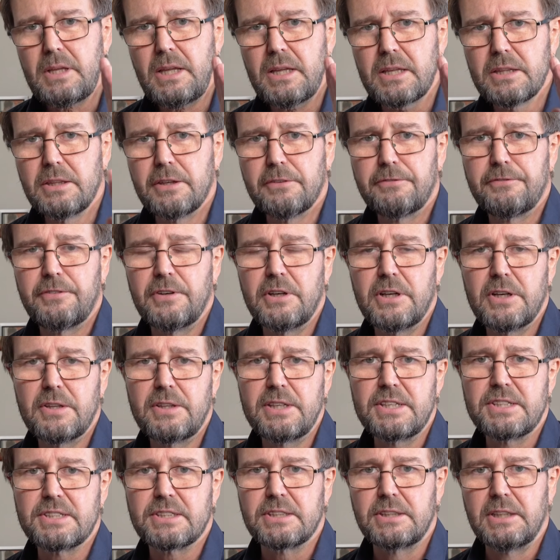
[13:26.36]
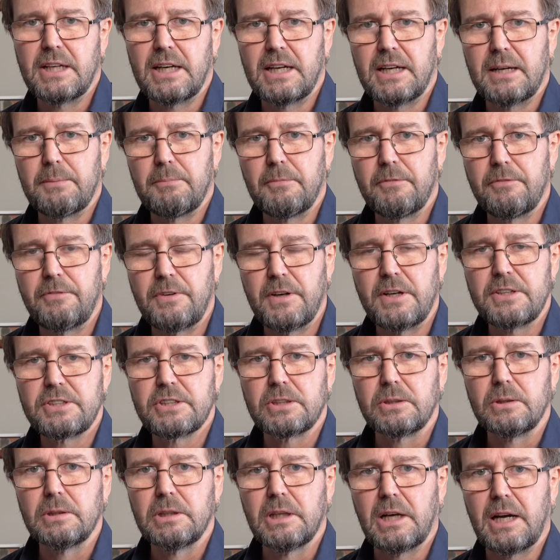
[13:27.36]
the furthest
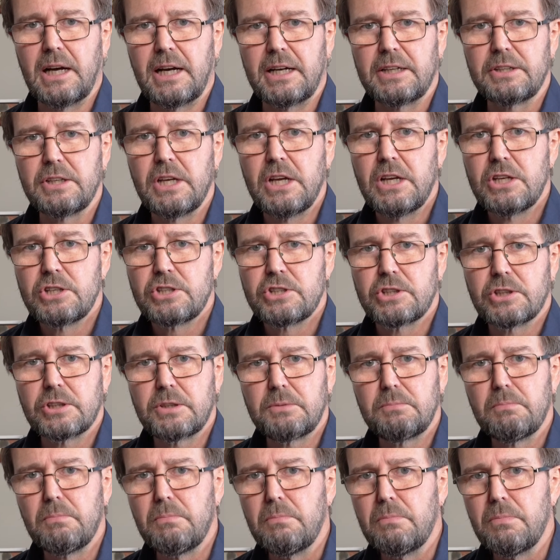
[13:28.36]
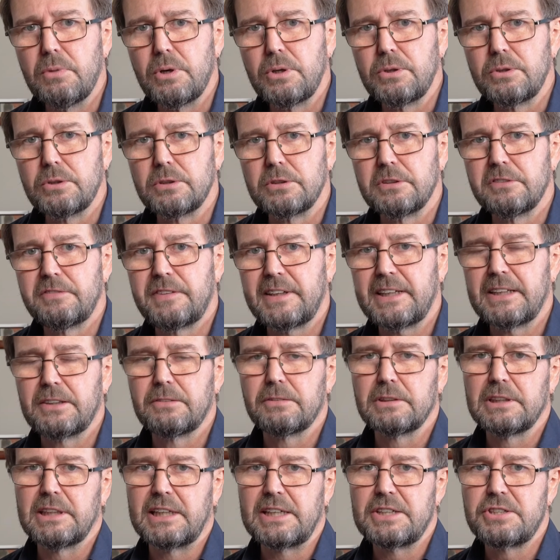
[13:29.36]
vertical line shouldn't move in
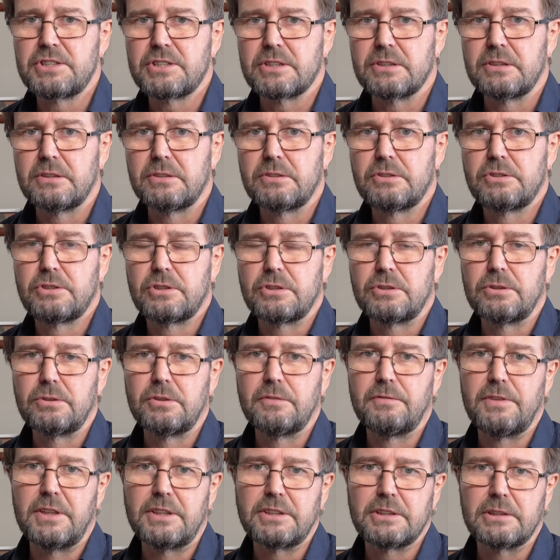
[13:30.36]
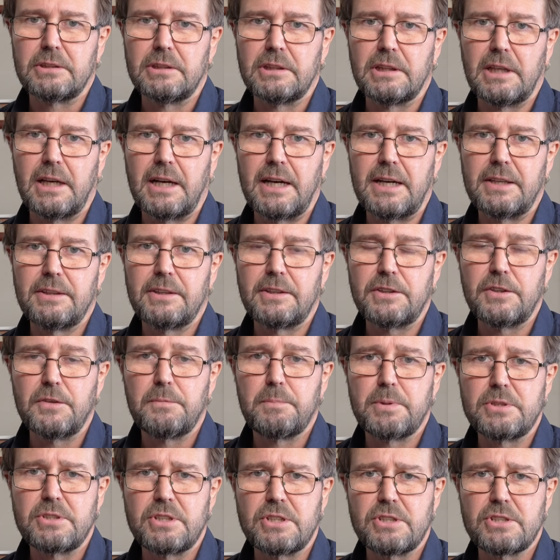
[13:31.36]
relation to the vertical line that you
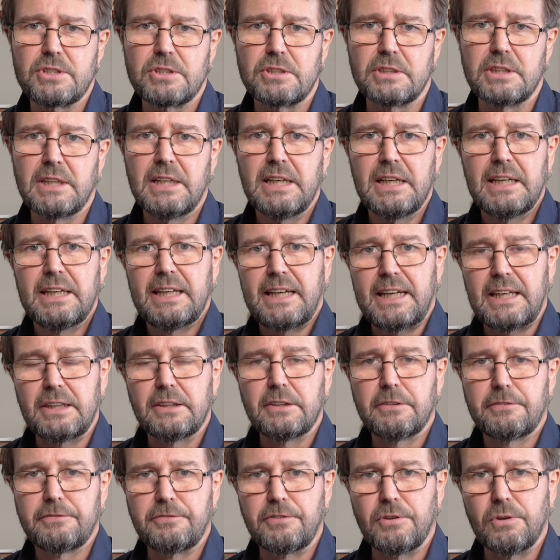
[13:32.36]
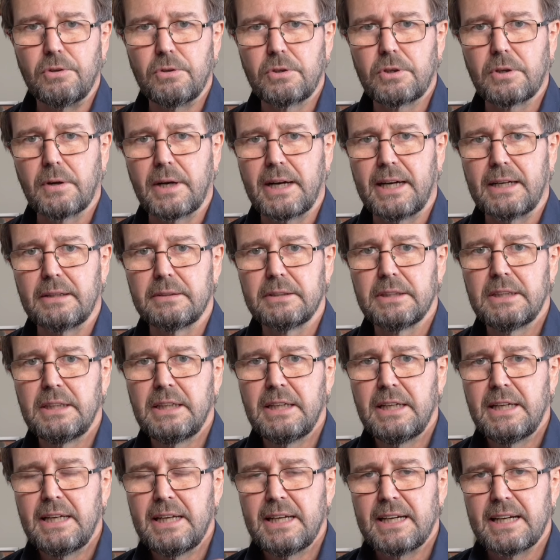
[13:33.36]
positioned in the foreground.
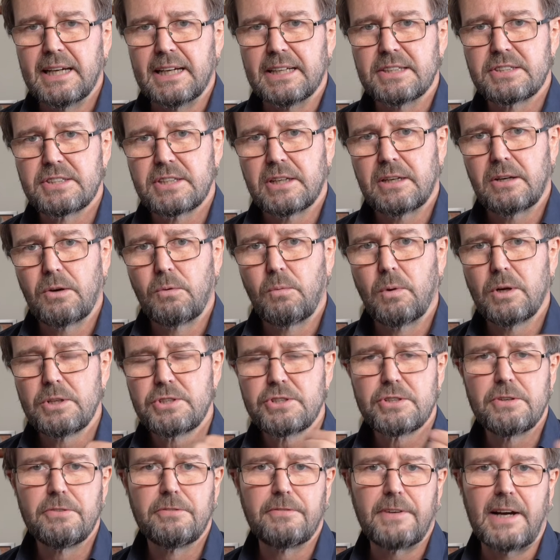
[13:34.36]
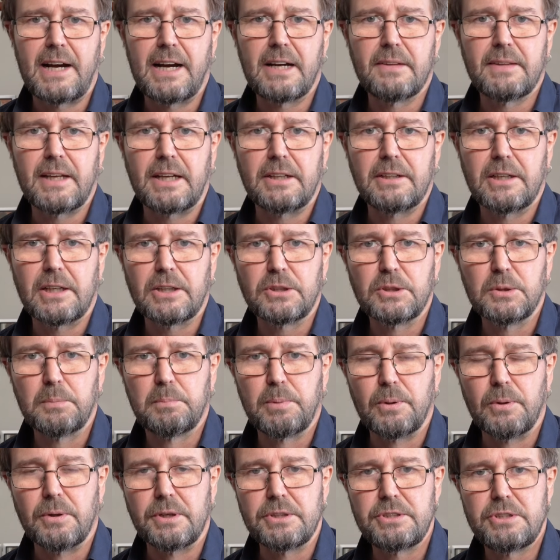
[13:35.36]
And so once you've found that nodal
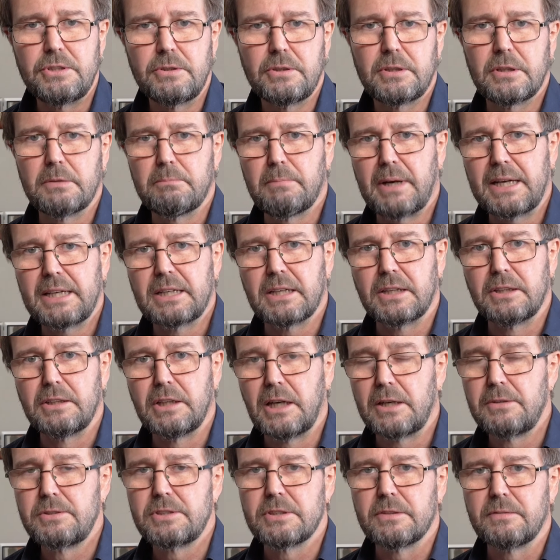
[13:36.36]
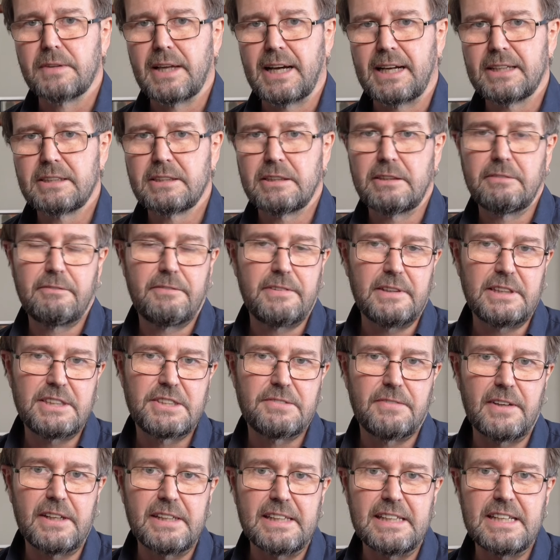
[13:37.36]
point, you can make a note of that.
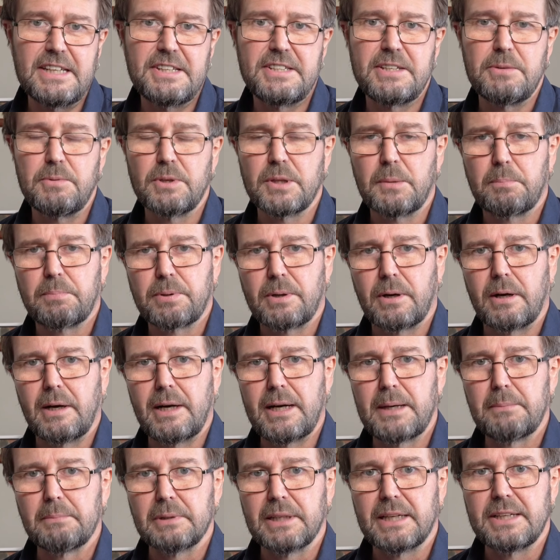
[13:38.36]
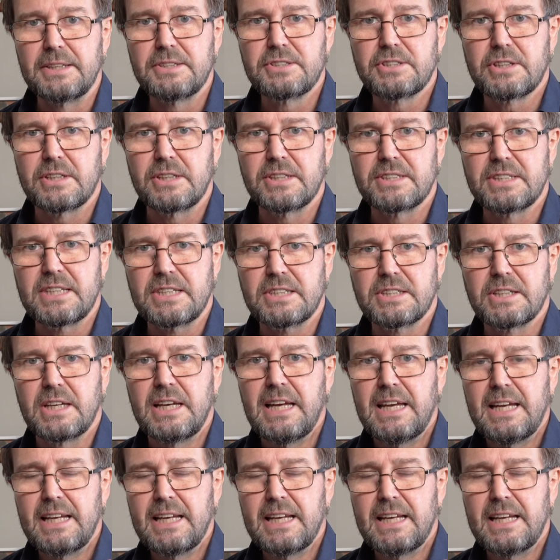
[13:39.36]
It's very easy with a prime lens because